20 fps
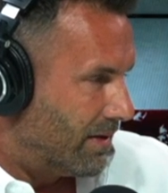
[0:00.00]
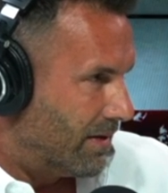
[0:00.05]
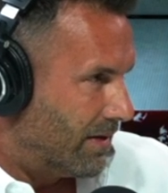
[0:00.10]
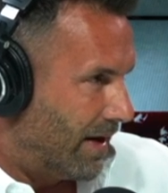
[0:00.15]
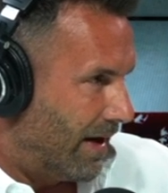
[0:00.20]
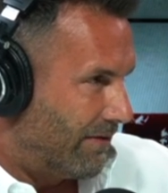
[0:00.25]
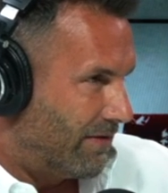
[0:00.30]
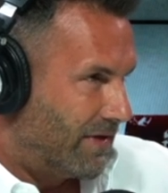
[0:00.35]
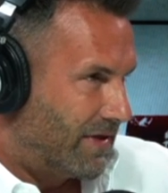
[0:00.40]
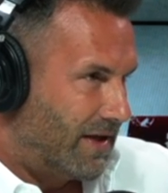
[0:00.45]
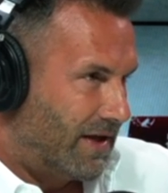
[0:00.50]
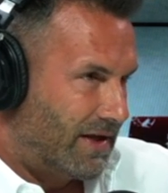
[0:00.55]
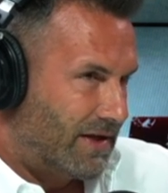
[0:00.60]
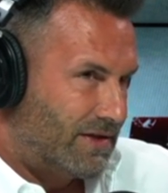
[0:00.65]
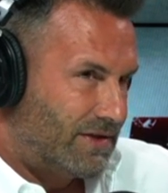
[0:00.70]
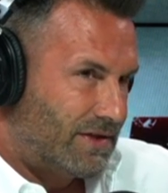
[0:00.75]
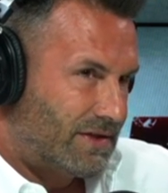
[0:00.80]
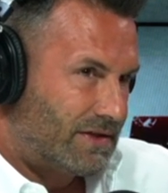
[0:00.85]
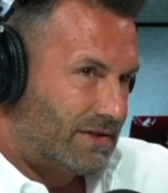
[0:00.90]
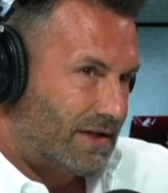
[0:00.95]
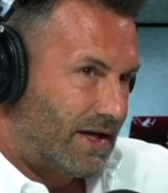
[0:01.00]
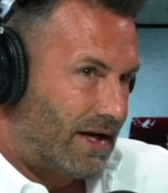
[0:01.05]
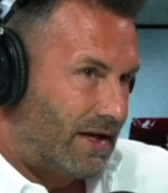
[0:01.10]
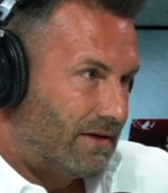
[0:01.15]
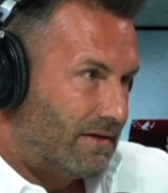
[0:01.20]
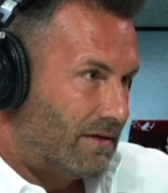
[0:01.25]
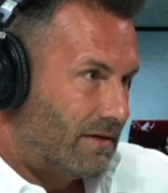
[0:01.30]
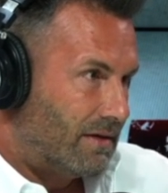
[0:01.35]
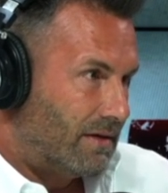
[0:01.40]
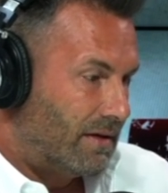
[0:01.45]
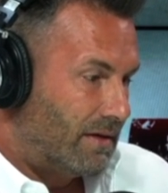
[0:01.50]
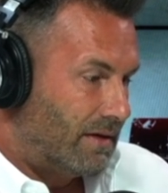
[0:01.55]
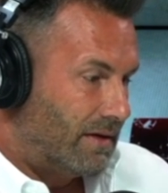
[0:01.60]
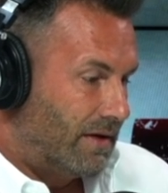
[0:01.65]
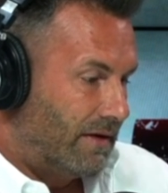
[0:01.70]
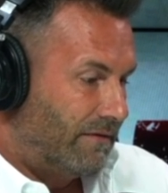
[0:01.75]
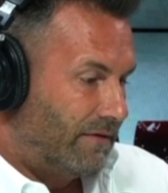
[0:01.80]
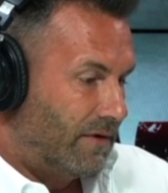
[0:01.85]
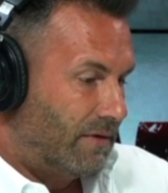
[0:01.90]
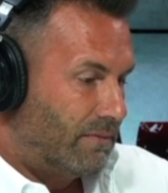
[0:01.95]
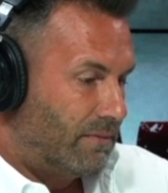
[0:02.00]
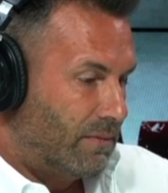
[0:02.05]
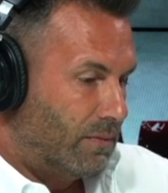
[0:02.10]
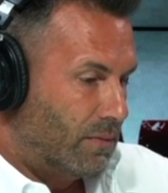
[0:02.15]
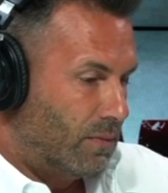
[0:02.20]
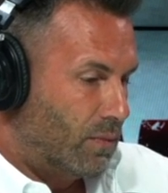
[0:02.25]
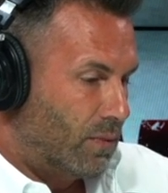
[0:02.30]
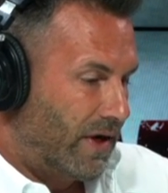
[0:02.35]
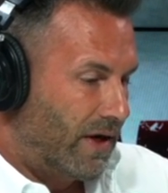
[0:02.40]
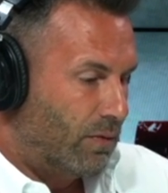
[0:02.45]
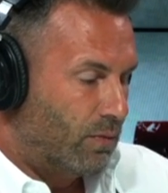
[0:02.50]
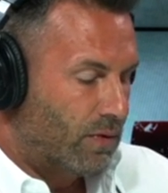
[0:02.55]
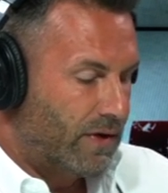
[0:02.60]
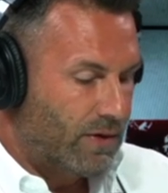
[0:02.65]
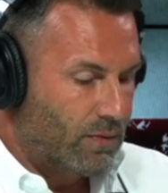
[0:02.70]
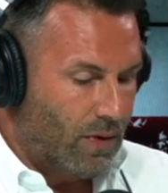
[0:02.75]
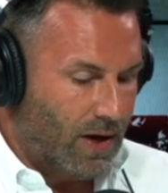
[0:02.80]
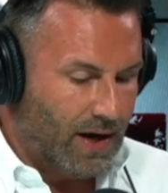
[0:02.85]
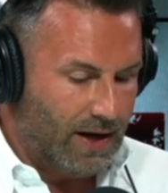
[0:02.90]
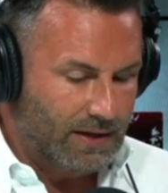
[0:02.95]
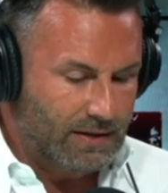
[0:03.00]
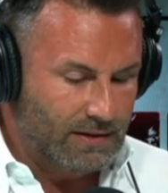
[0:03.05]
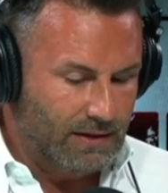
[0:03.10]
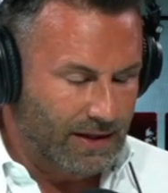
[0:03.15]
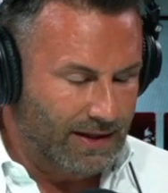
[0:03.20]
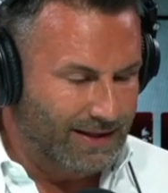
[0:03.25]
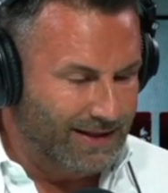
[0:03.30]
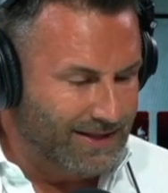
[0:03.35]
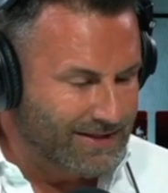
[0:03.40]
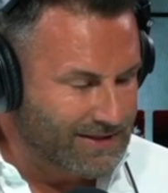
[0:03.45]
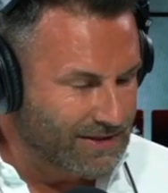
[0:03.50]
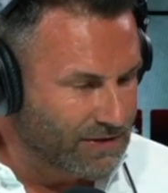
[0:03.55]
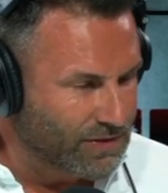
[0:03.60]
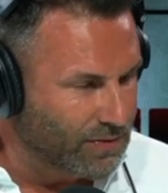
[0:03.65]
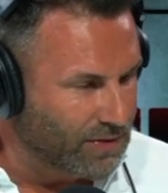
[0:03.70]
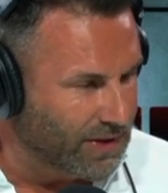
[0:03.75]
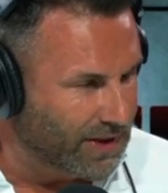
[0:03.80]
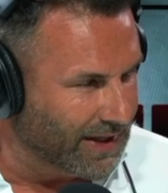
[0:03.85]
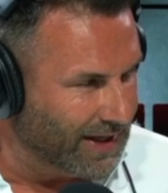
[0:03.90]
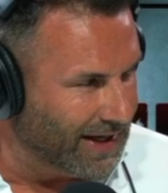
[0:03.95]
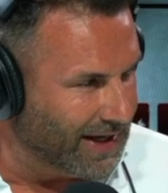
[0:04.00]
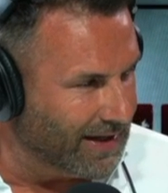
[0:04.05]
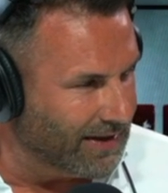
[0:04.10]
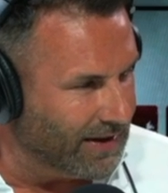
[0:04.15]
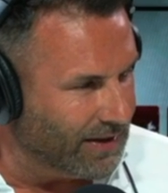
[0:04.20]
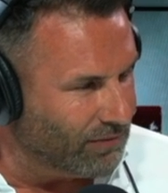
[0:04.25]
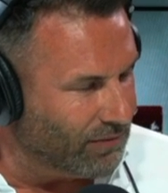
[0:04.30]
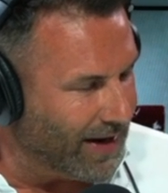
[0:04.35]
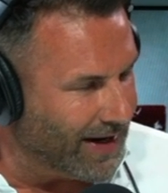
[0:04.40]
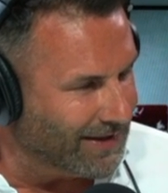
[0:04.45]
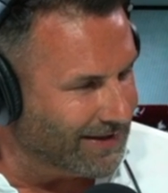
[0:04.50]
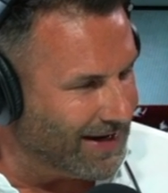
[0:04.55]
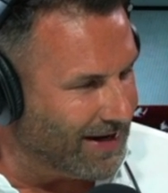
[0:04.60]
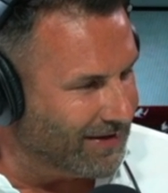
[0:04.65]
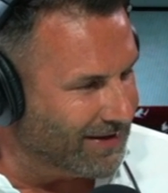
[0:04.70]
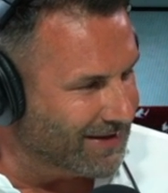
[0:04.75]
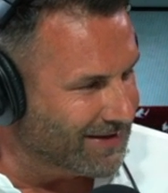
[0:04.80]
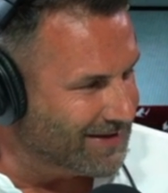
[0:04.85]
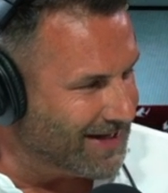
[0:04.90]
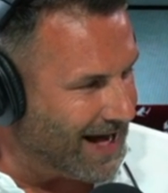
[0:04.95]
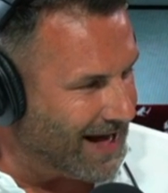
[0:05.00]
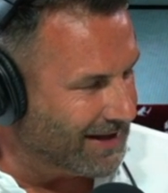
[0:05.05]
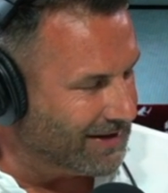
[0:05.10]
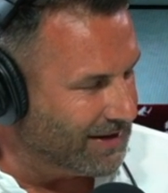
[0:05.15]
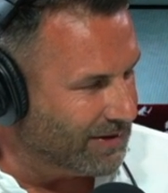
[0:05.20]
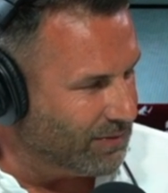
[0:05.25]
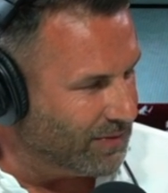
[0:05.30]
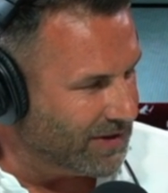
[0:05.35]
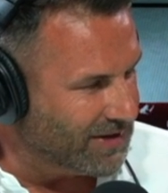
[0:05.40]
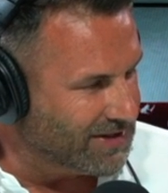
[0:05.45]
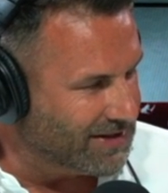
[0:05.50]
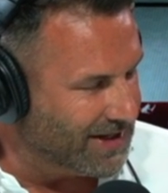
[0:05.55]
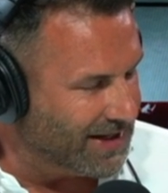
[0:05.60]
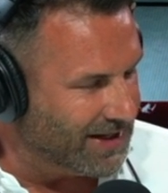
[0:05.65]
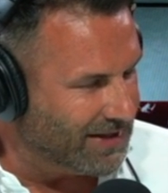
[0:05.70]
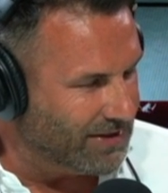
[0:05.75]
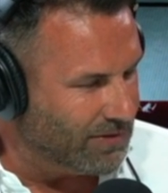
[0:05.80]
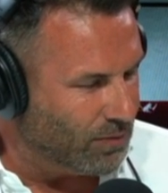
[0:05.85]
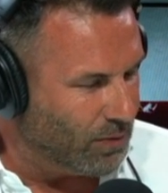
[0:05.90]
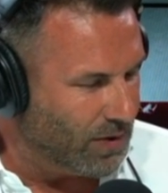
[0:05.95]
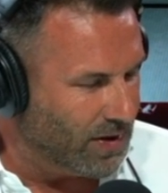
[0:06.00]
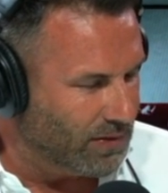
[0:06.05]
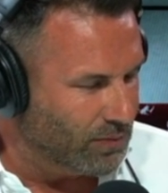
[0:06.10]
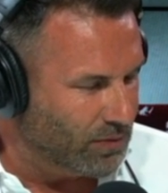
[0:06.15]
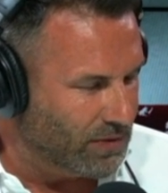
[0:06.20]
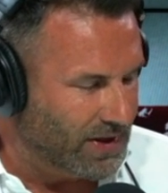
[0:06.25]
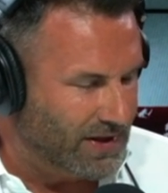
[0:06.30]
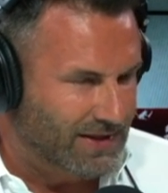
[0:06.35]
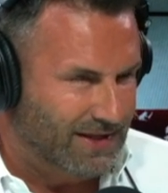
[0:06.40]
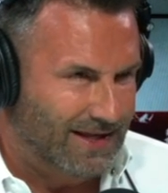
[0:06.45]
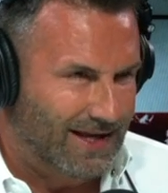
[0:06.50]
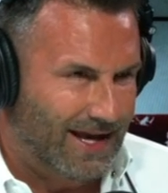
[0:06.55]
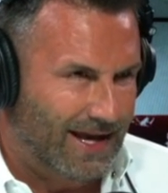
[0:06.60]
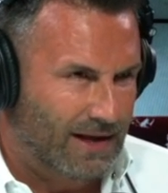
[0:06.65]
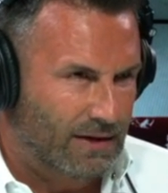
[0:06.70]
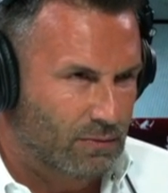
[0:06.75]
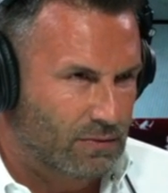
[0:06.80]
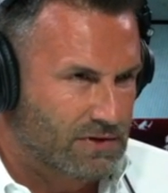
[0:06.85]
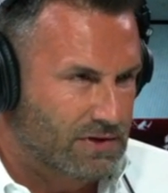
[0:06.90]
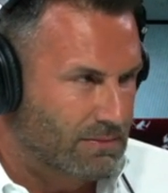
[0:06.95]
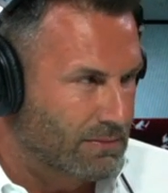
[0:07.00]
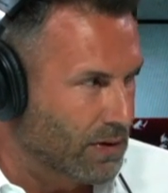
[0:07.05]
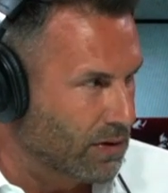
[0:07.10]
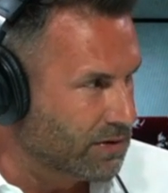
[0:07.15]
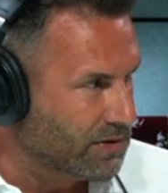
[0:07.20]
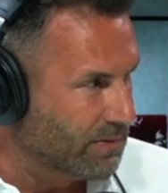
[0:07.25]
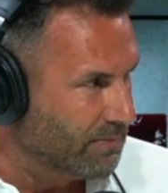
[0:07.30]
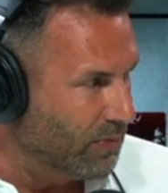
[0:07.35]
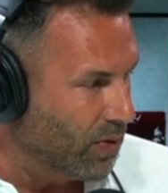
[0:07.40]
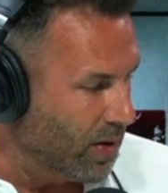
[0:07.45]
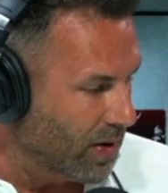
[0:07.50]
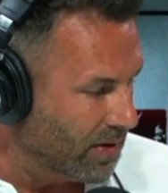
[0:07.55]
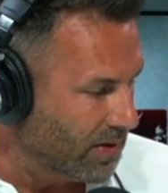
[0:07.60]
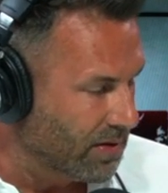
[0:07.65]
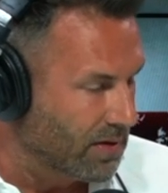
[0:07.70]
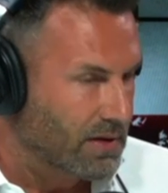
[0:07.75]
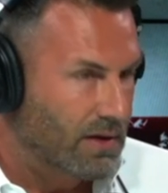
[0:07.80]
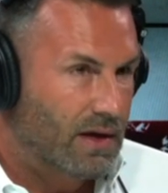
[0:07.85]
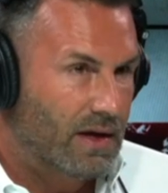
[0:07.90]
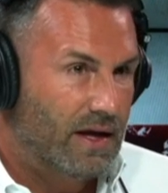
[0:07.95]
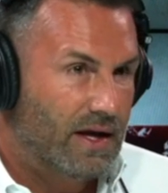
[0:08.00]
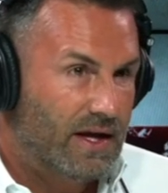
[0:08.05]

everything you just said, if you hit rewind and listen to it again, write down exactly what he said. The one at the end was the most important.